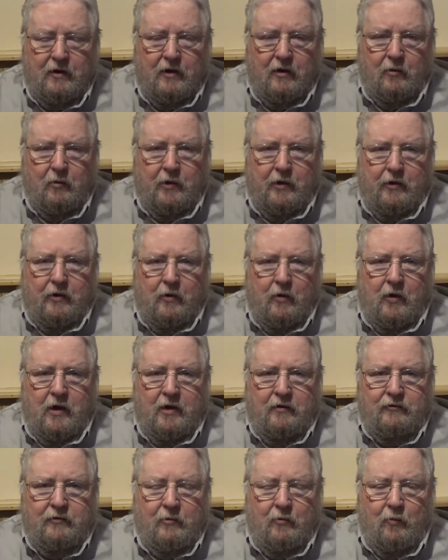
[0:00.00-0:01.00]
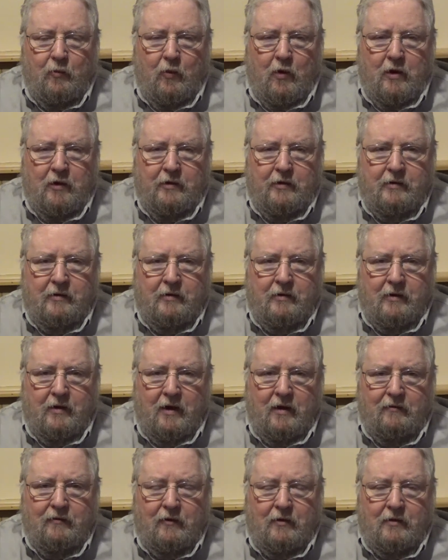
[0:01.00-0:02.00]
We are going from one
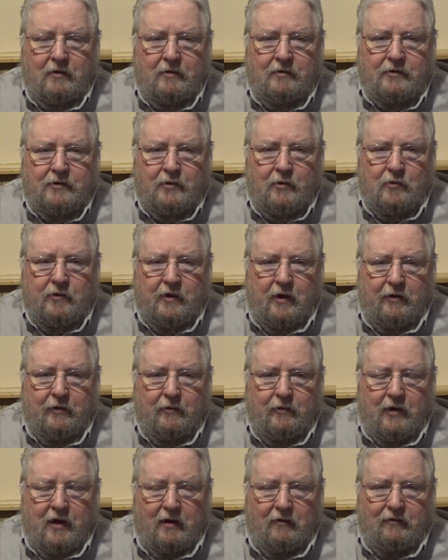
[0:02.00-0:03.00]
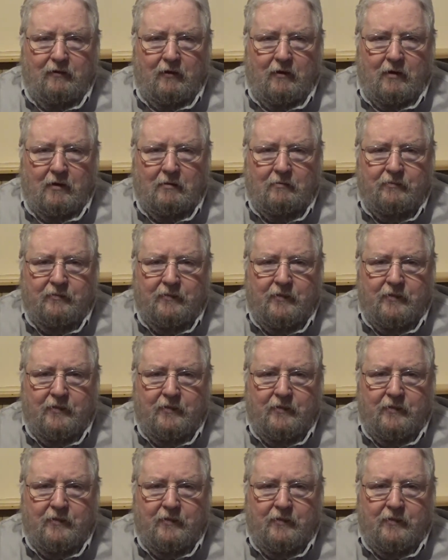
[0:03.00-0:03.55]
level to another level,